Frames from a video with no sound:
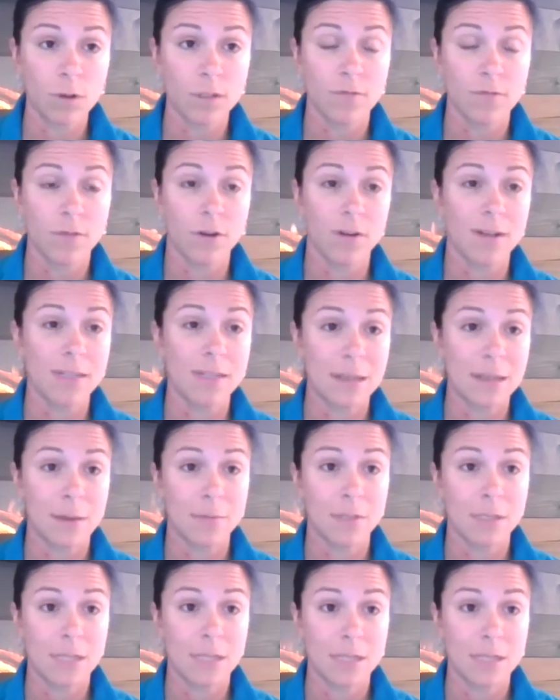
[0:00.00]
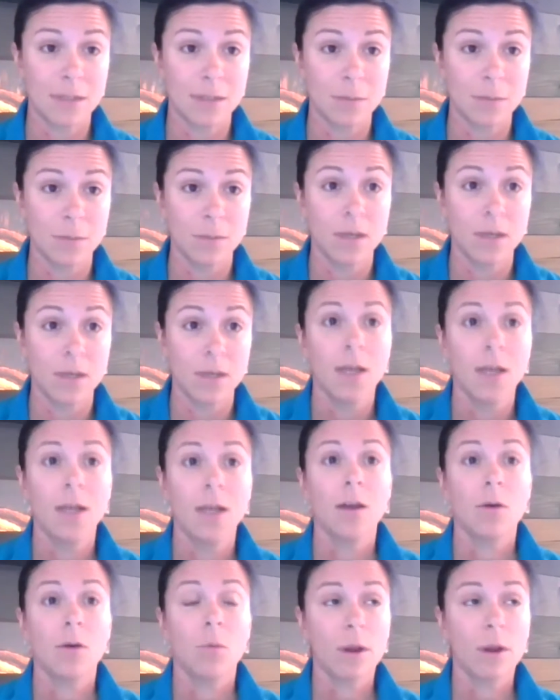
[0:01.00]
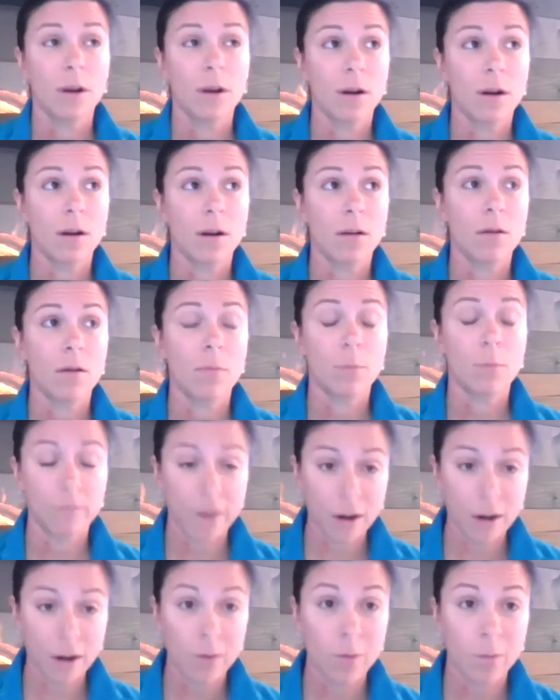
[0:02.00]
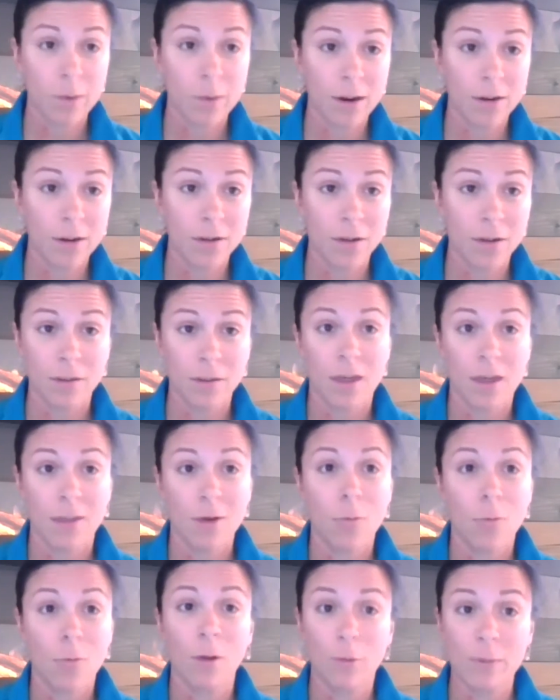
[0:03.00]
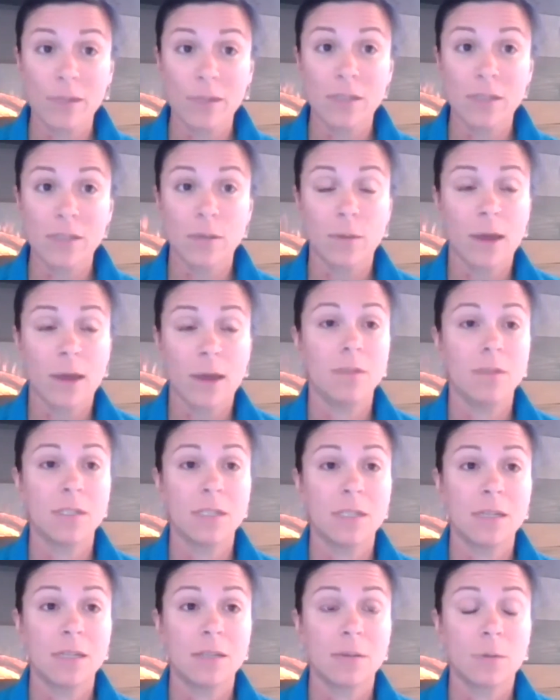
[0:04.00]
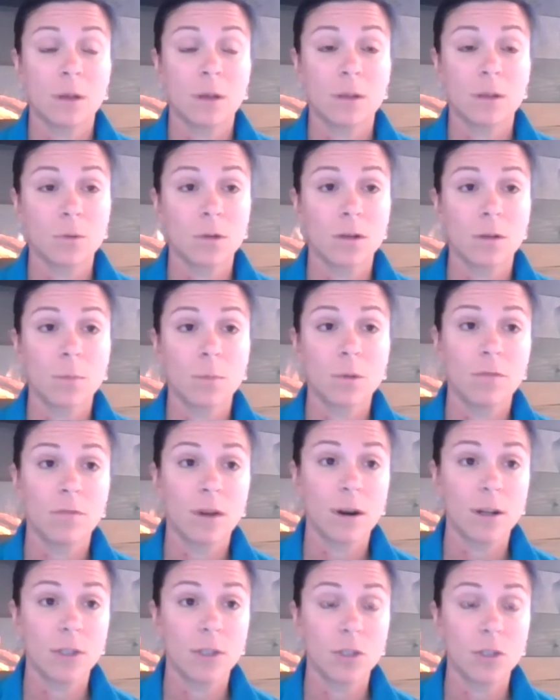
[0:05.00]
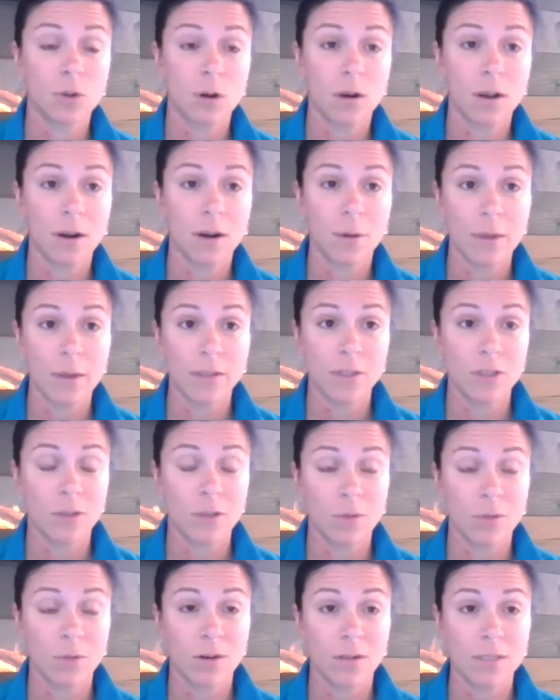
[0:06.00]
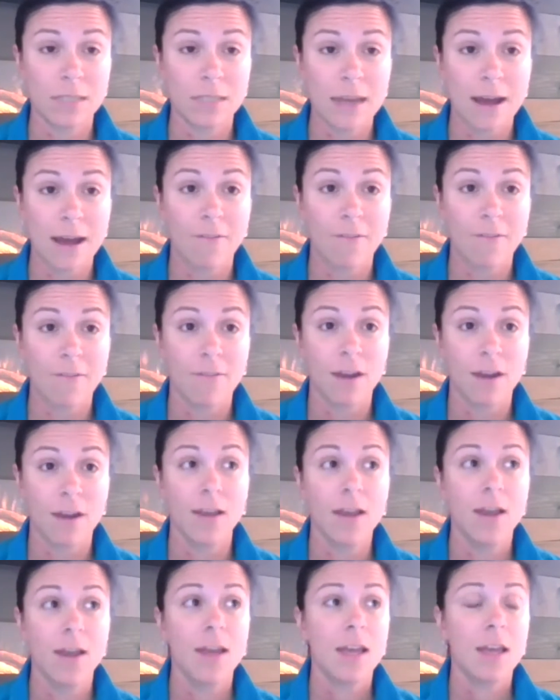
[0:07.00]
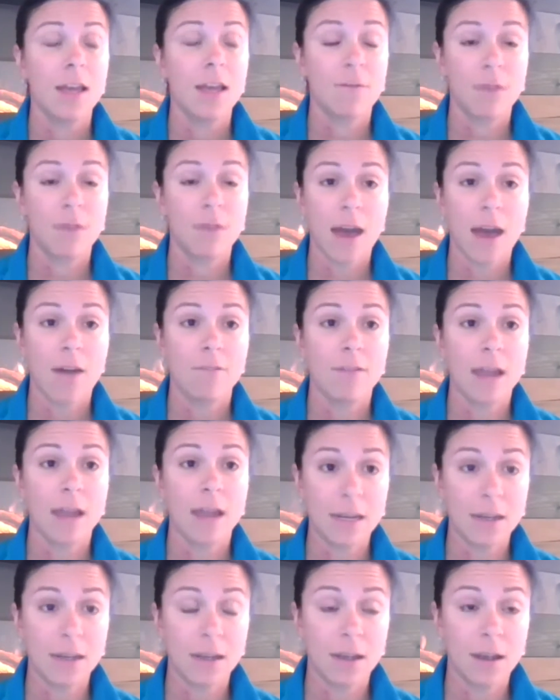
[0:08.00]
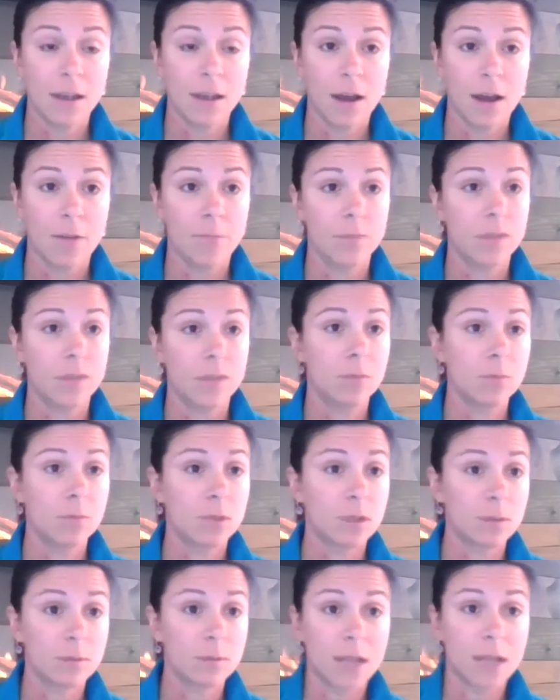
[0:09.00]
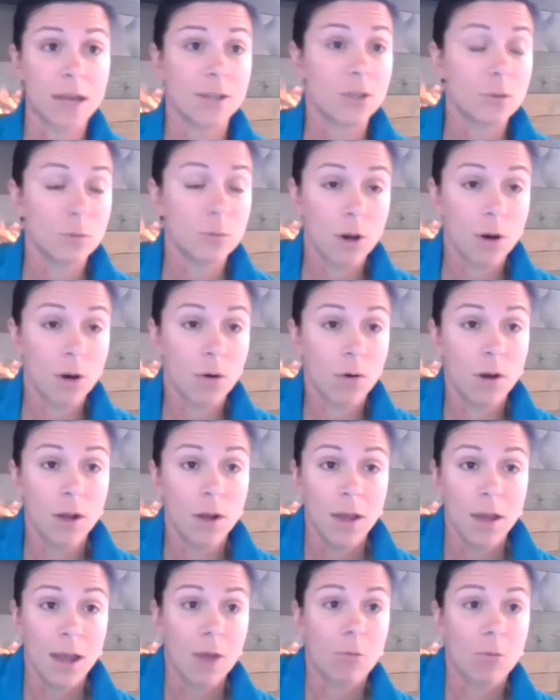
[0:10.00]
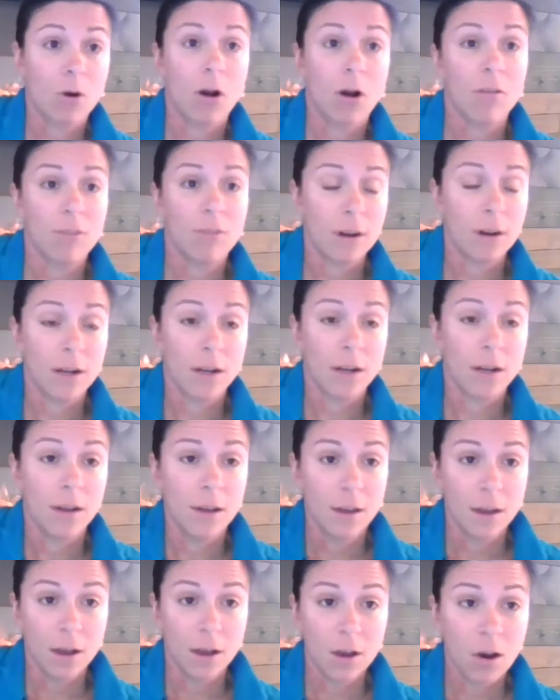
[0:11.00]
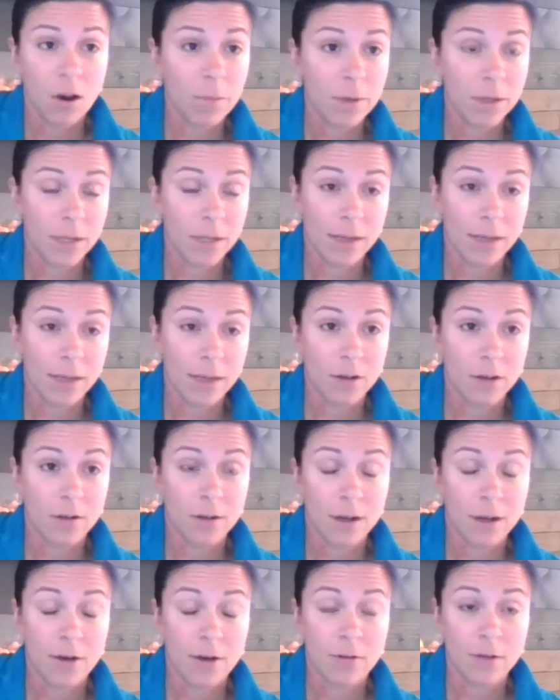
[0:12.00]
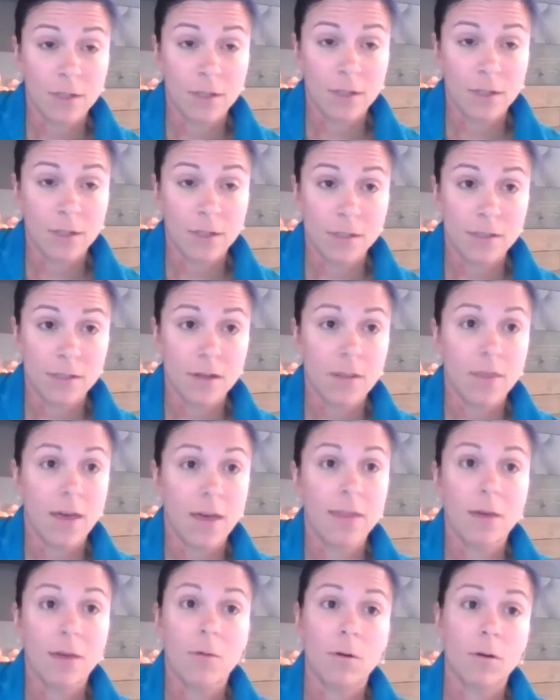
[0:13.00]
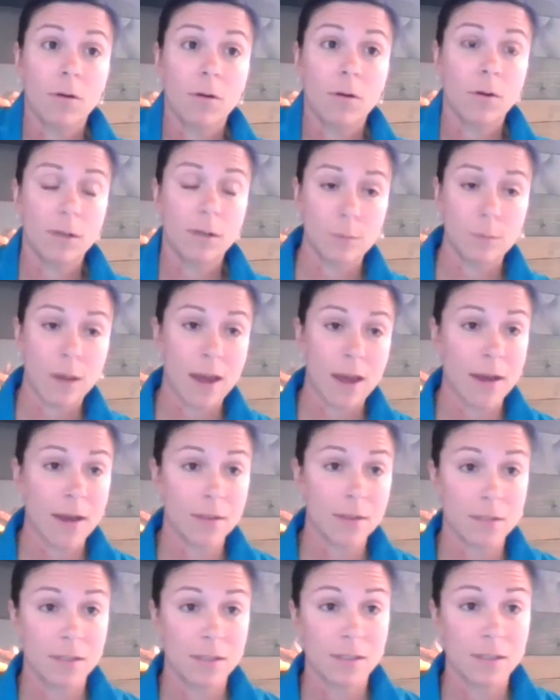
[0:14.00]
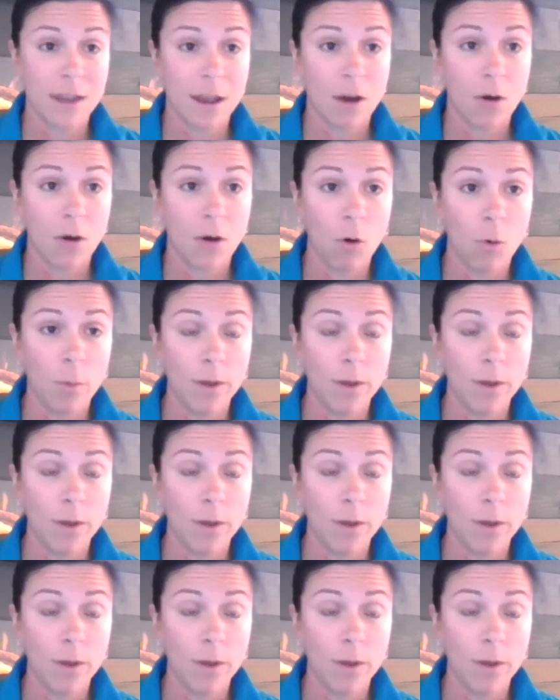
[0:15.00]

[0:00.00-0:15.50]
If there is absenteeism, we are very prepared that there will be some absenteeism, because we're going to be very strong in our messaging with our staff that if they have any symptoms, as you know, and we're all very commonly heard now, is that they were going to be asked to stay at home.